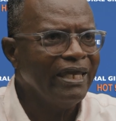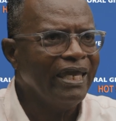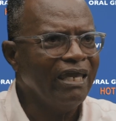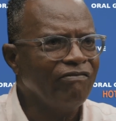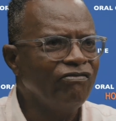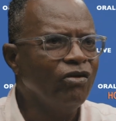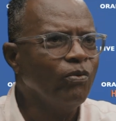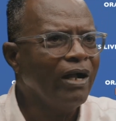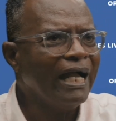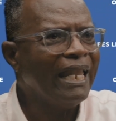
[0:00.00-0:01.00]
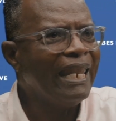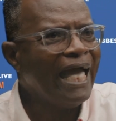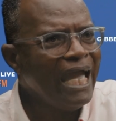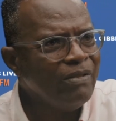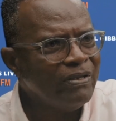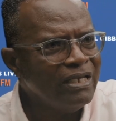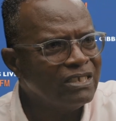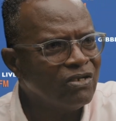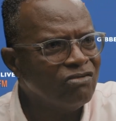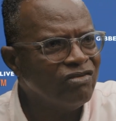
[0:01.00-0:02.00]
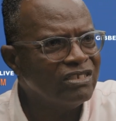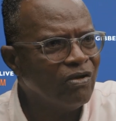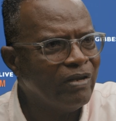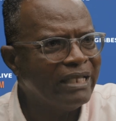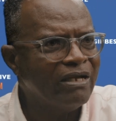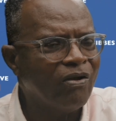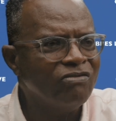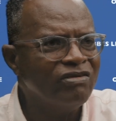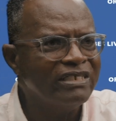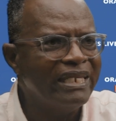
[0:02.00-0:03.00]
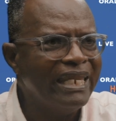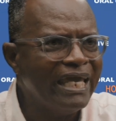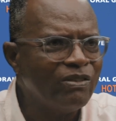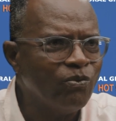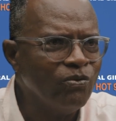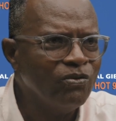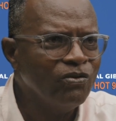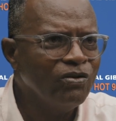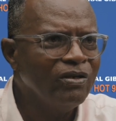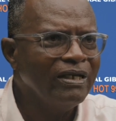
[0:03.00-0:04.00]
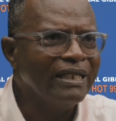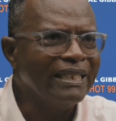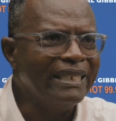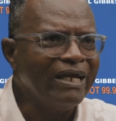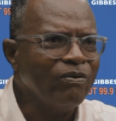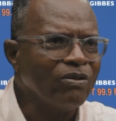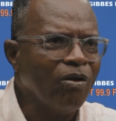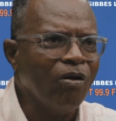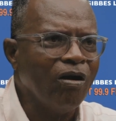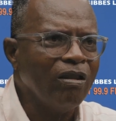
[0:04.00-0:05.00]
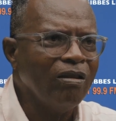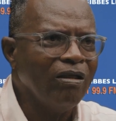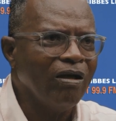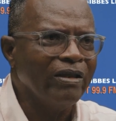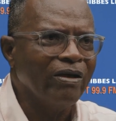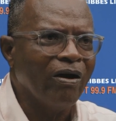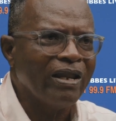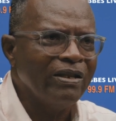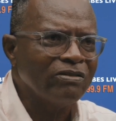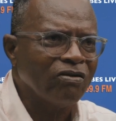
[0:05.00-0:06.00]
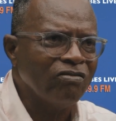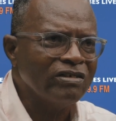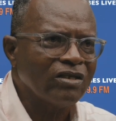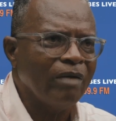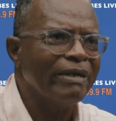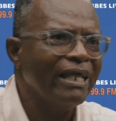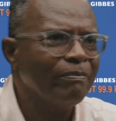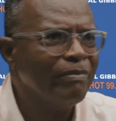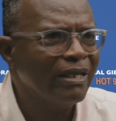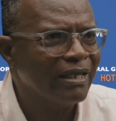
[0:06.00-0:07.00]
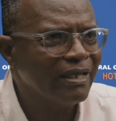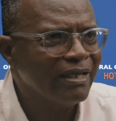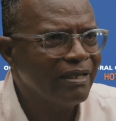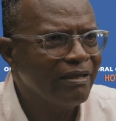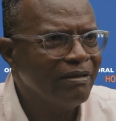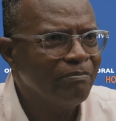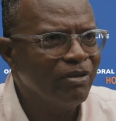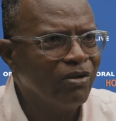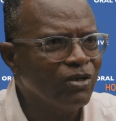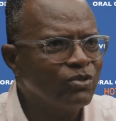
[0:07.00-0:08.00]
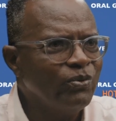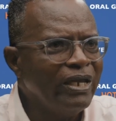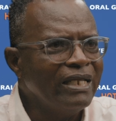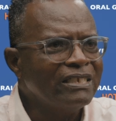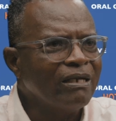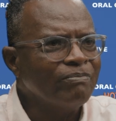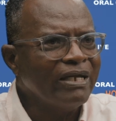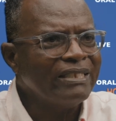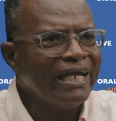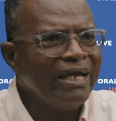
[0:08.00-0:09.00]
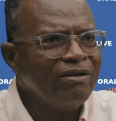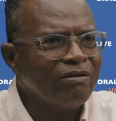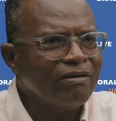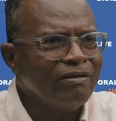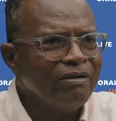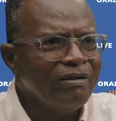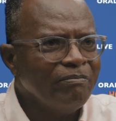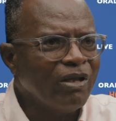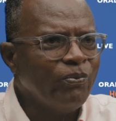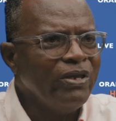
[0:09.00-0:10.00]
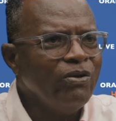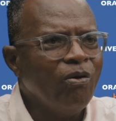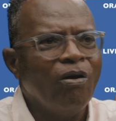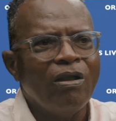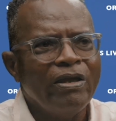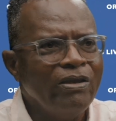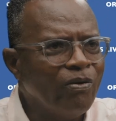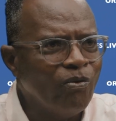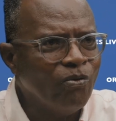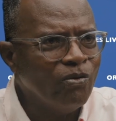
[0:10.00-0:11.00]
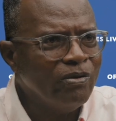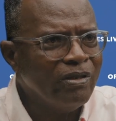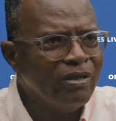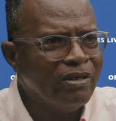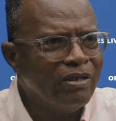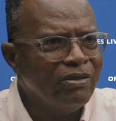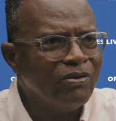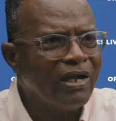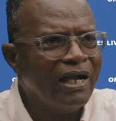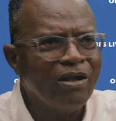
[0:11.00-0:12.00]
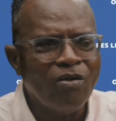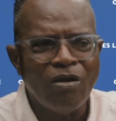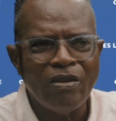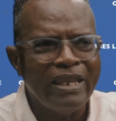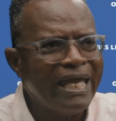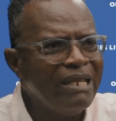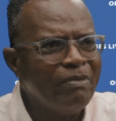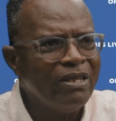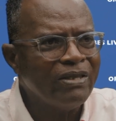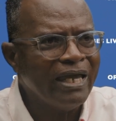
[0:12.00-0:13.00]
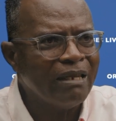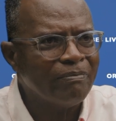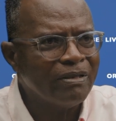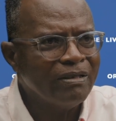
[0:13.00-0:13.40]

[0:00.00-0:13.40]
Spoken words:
If you are allied with these countries now, like the countries in NATO, they could call on the other NATO countries, come and help me, because we're in something together. But when you're all on your own, you can't call on anybody to help.